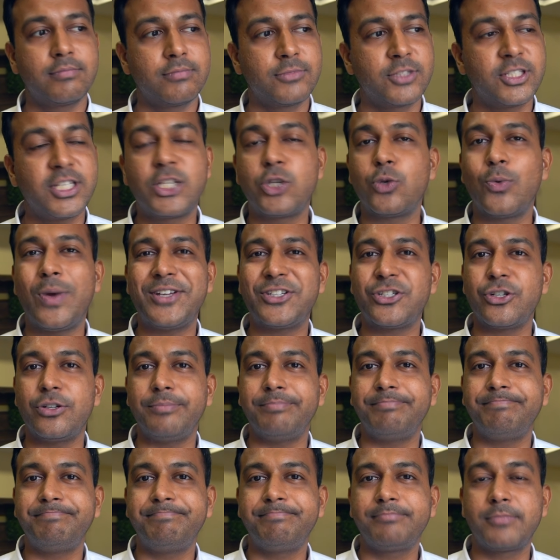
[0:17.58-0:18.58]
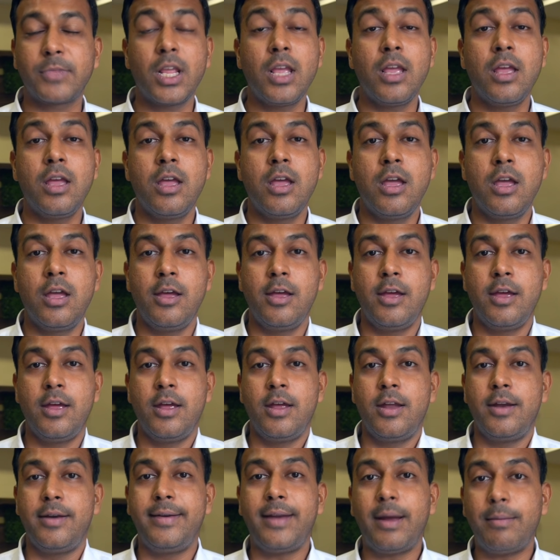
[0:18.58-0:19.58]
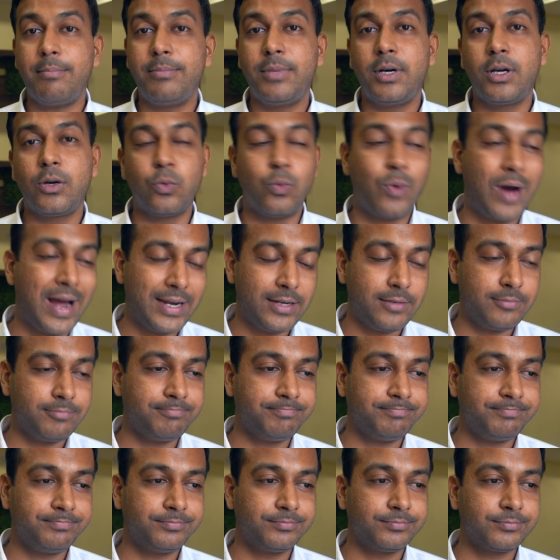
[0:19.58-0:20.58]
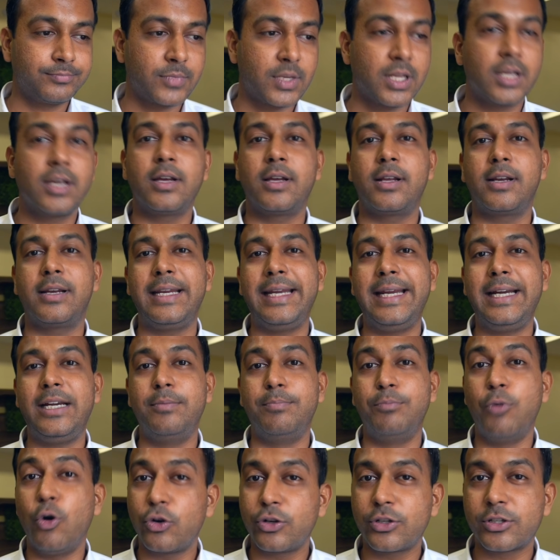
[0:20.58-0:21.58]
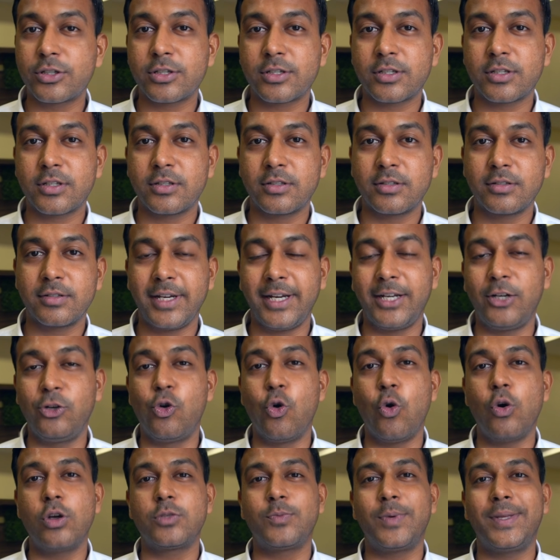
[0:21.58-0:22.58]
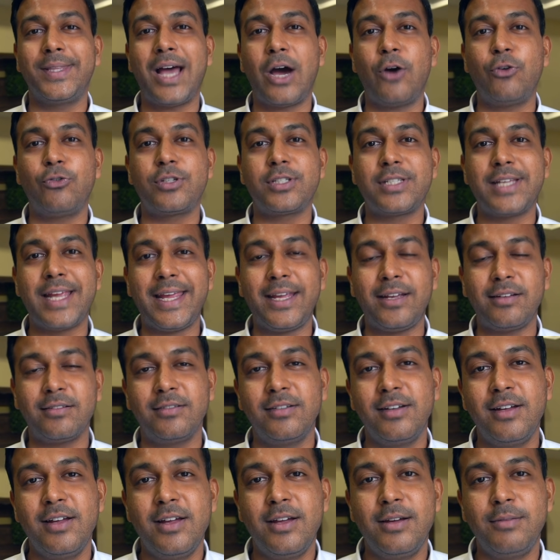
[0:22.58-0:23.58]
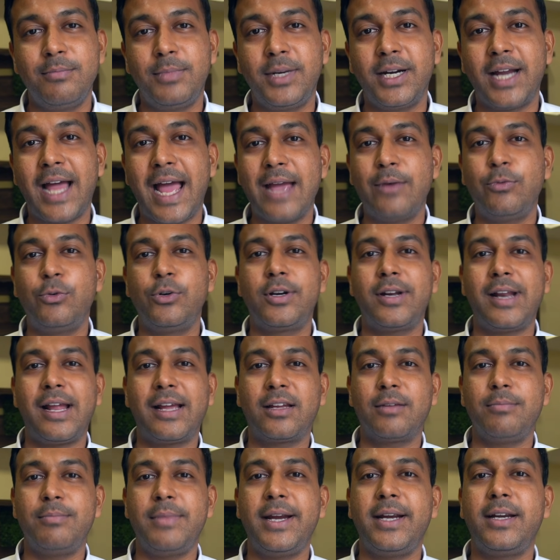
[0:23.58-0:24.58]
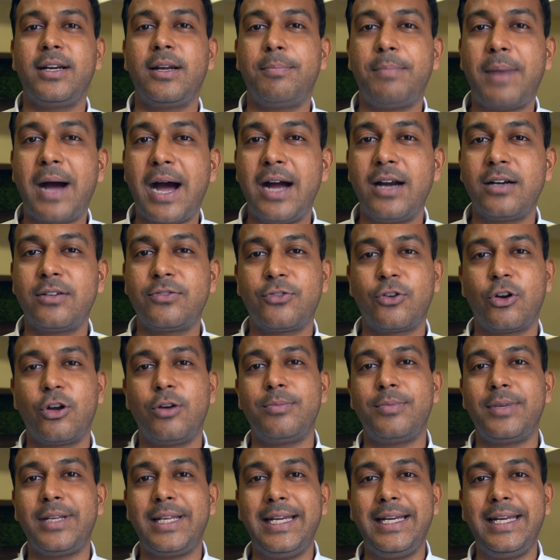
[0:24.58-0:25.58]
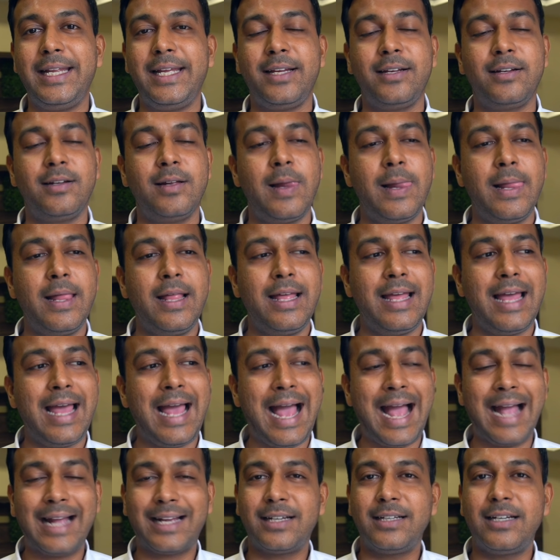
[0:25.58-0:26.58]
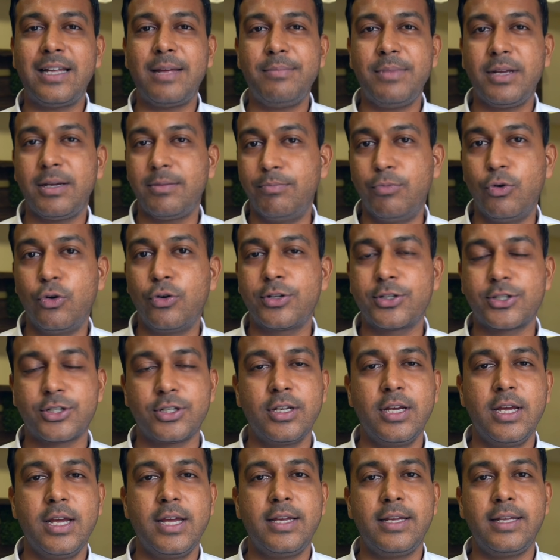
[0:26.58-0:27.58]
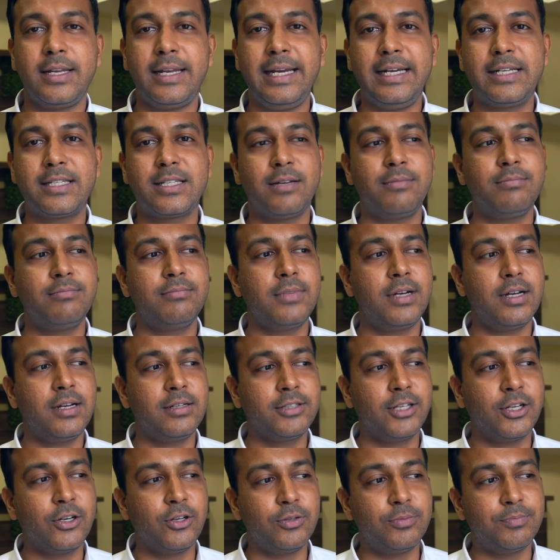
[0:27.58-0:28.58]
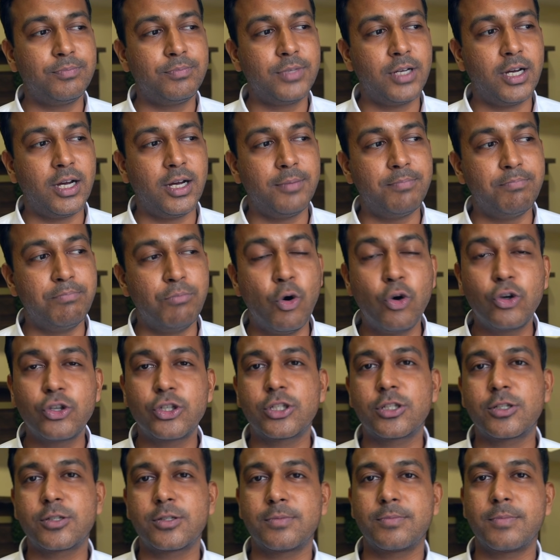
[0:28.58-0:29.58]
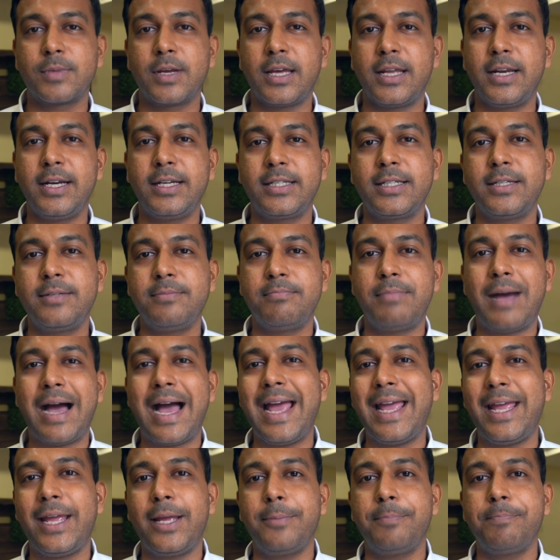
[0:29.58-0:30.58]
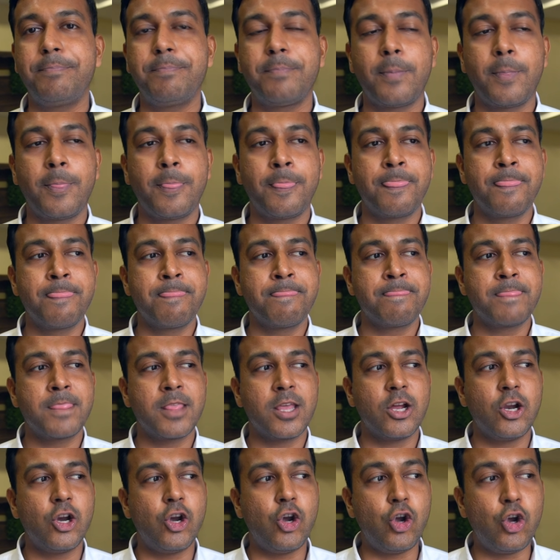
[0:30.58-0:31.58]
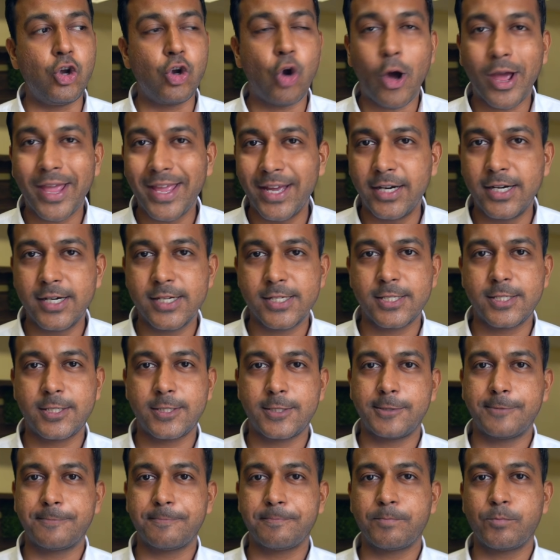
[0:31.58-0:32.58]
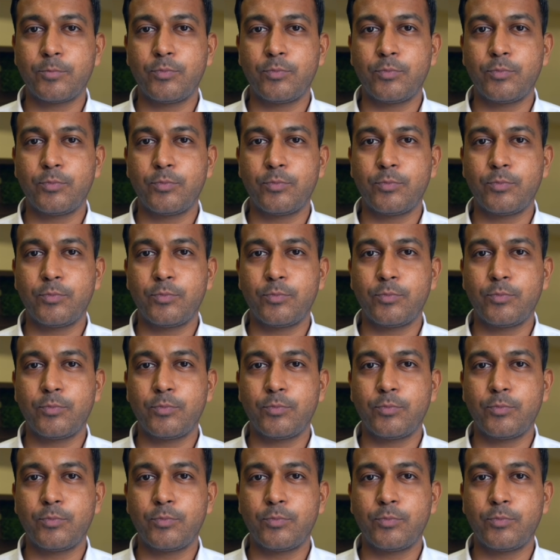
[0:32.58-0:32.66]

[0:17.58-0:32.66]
situation? Number one, read books. It goes without saying, but I would recommend, apart from reading academic books, read some, you know, books written by lawyers,